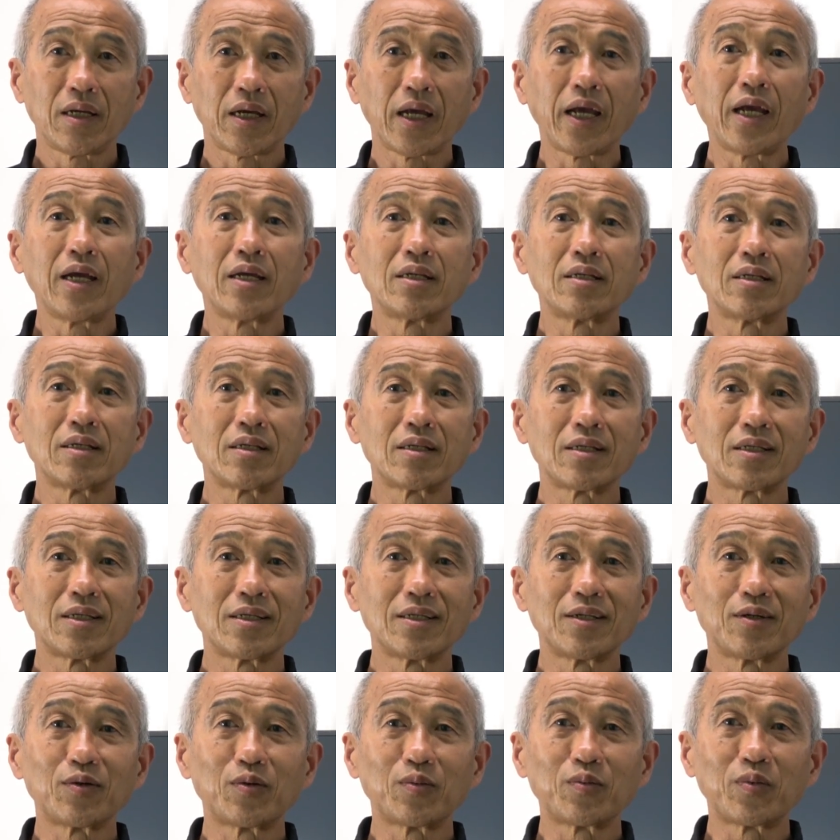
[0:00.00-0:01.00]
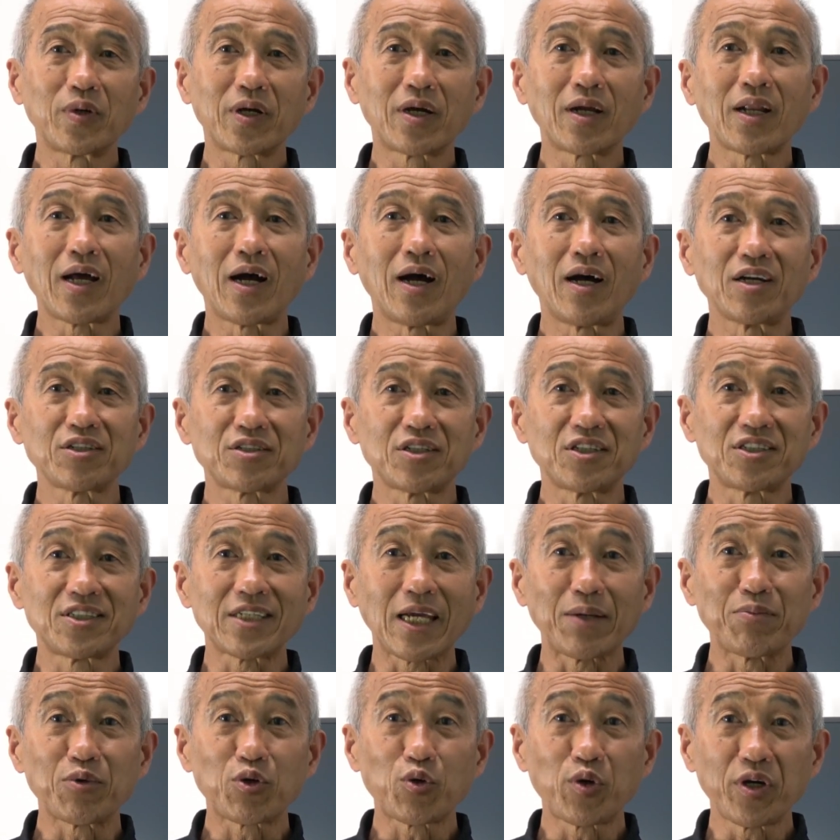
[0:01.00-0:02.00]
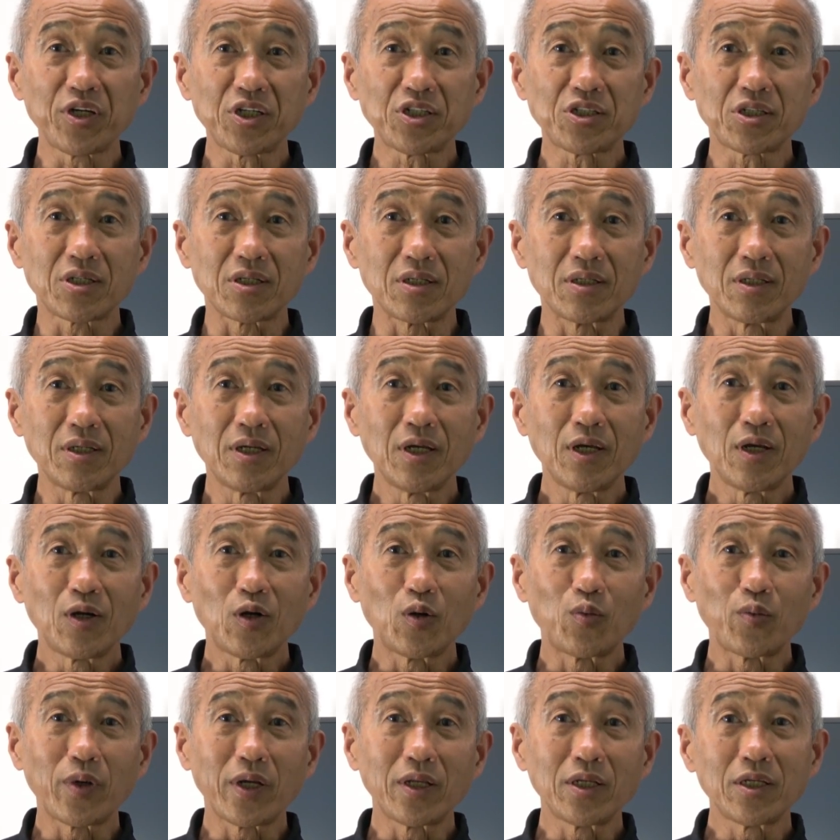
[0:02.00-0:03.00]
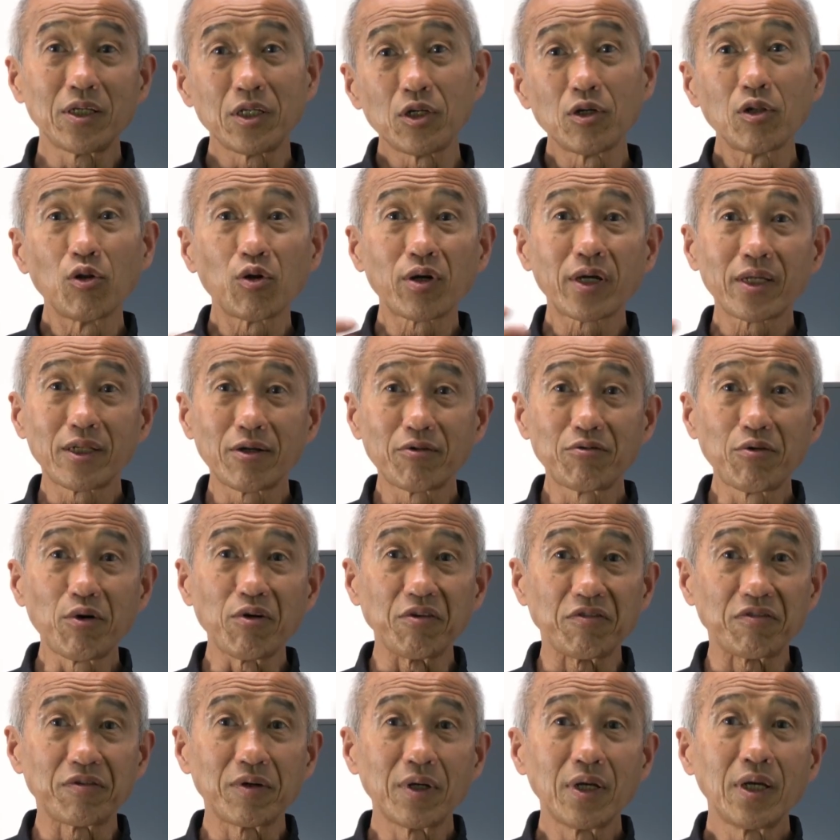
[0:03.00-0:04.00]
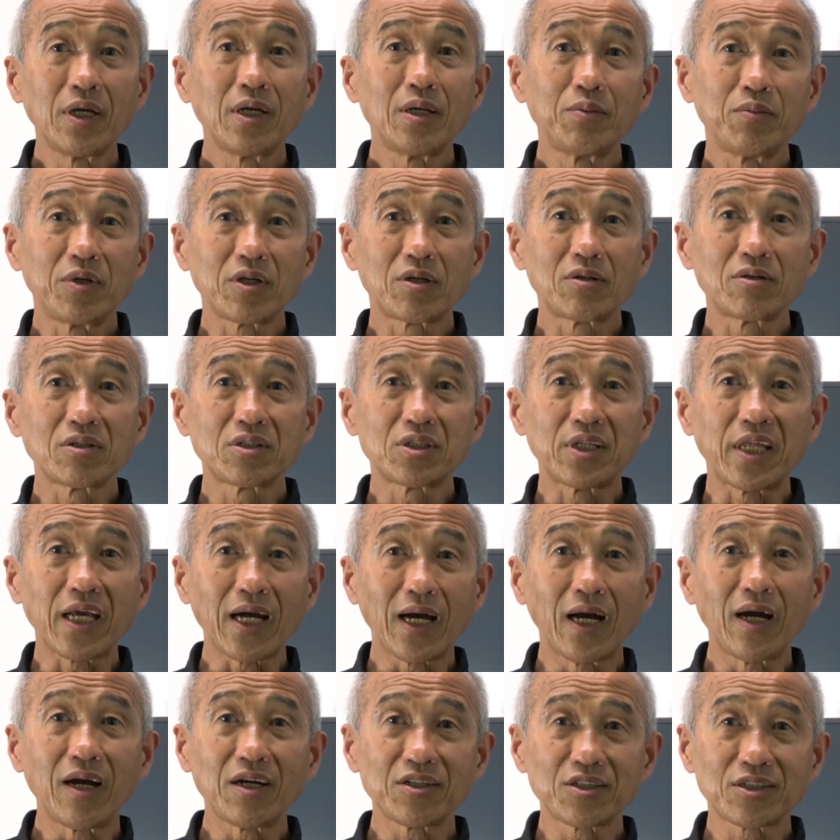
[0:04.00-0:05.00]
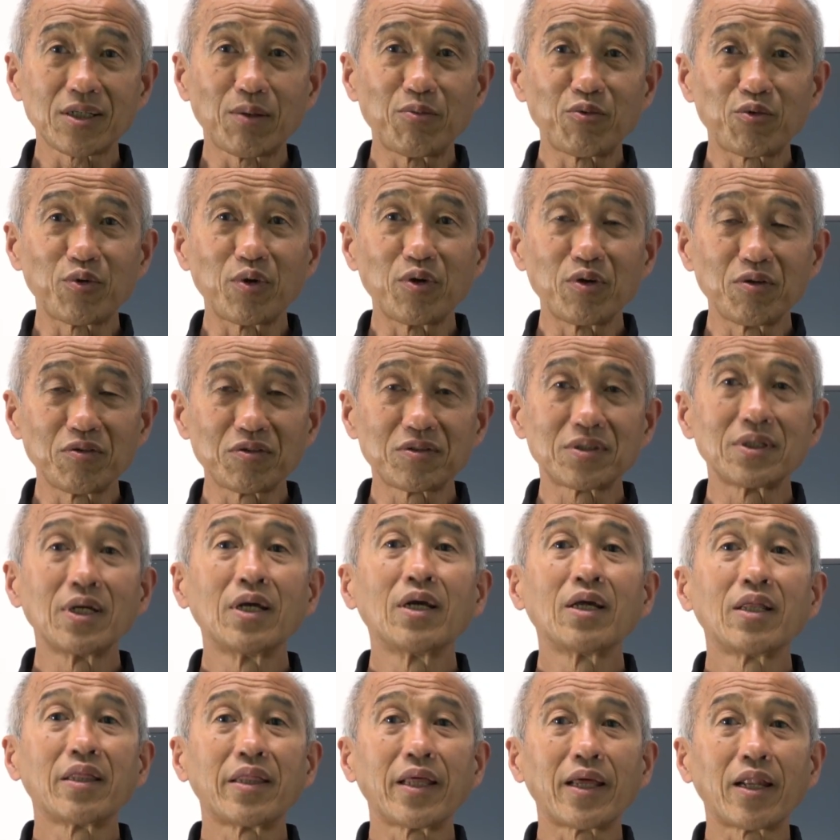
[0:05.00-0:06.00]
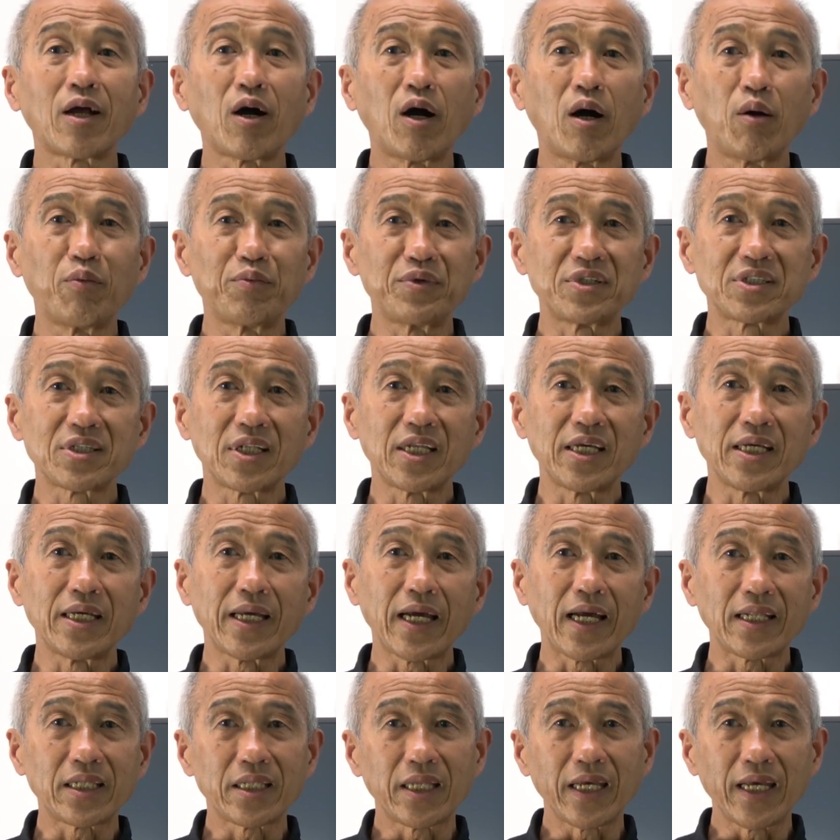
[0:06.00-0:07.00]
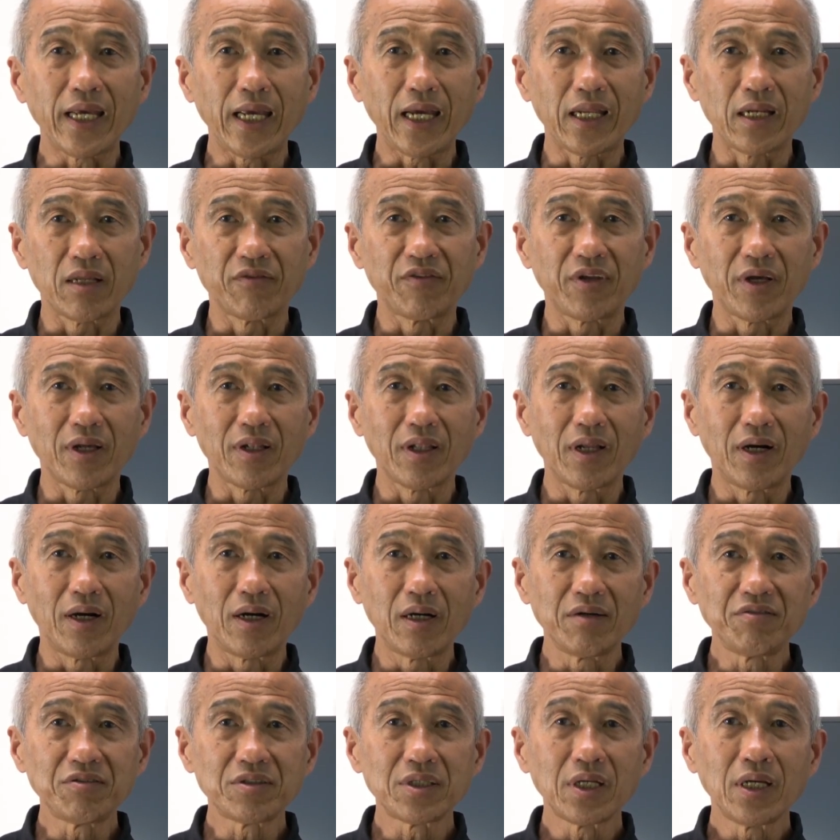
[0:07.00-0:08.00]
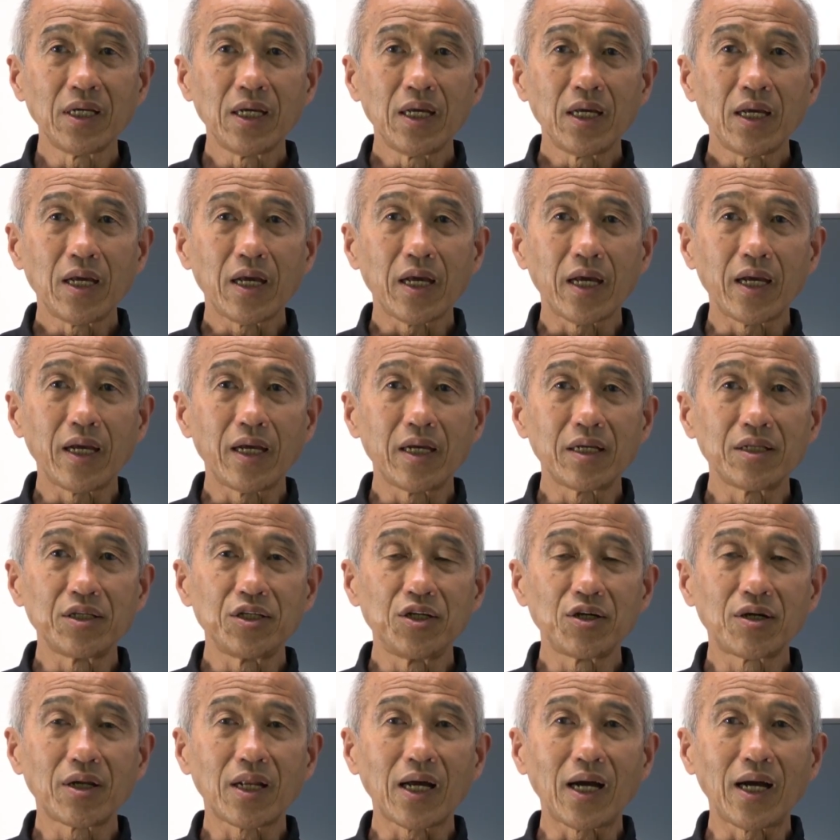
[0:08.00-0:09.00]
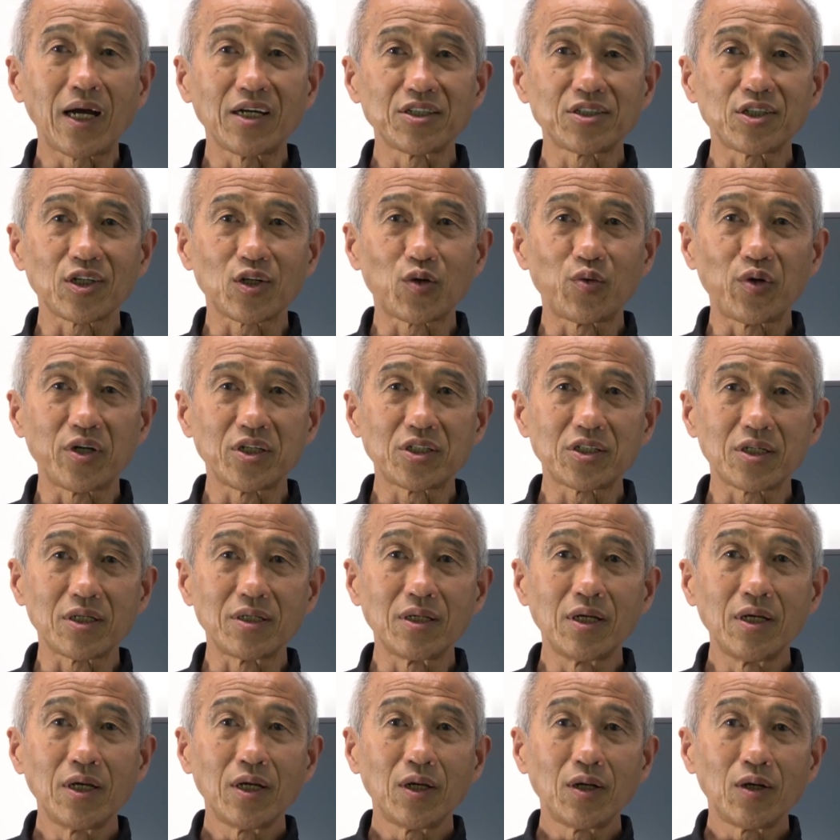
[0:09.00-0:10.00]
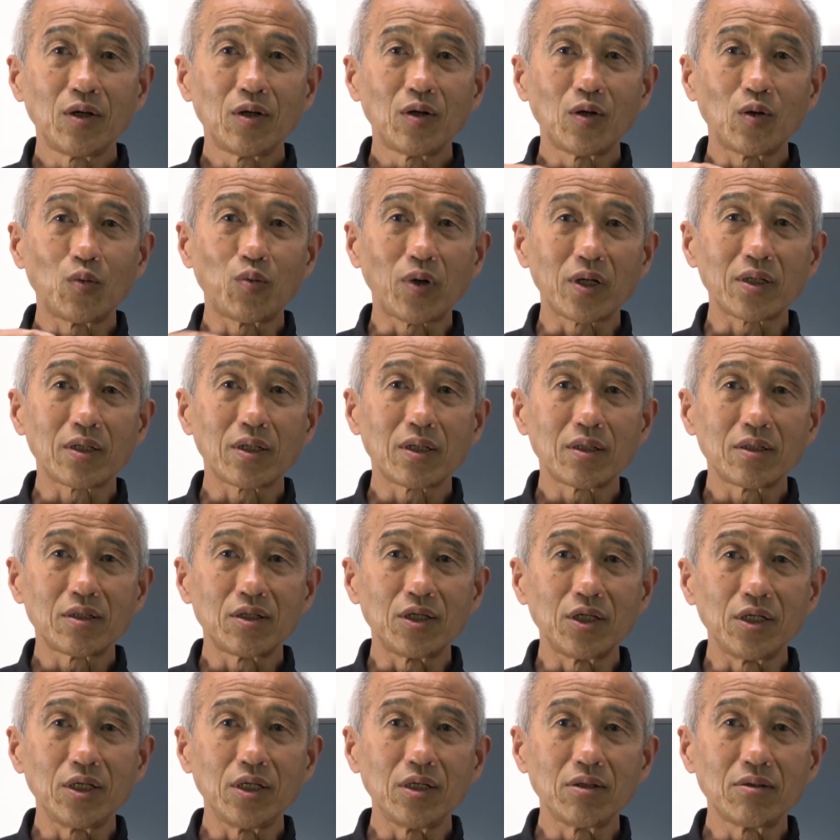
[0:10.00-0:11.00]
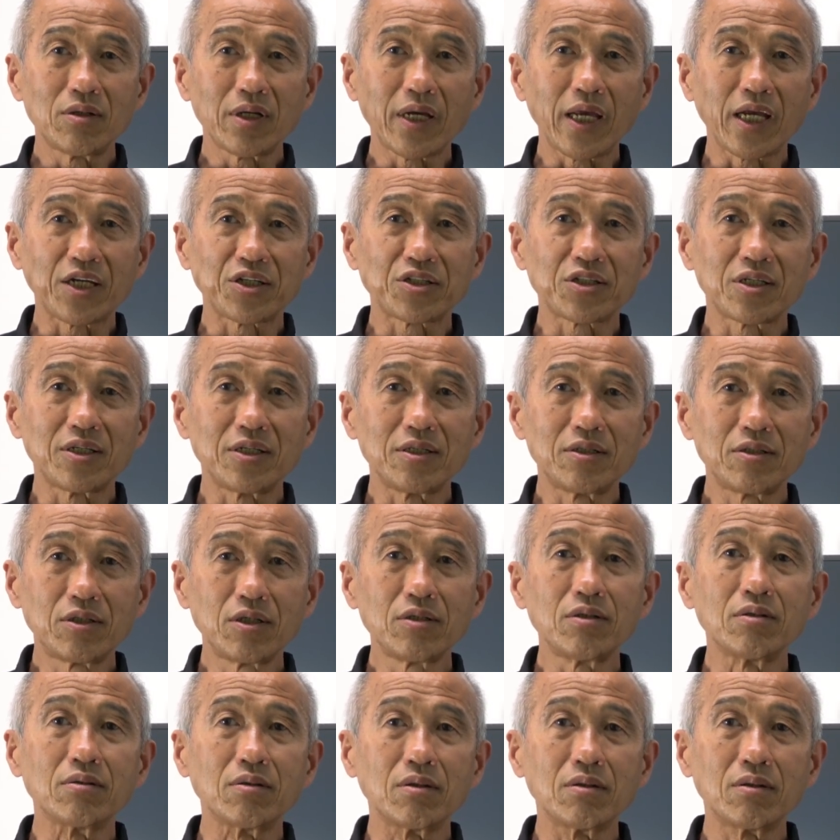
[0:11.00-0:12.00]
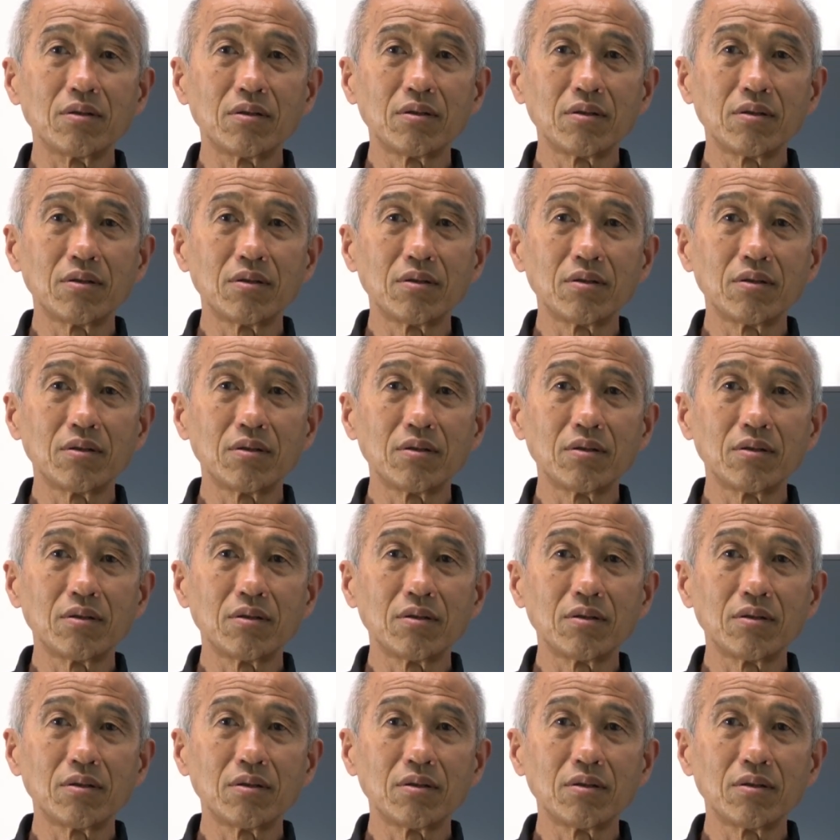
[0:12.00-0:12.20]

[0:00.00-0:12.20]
And we've got to ask the same question when you look at a roof, because there are some roofs that are obviously at the end of their lives, and you've got to ask the question, what do you actually do?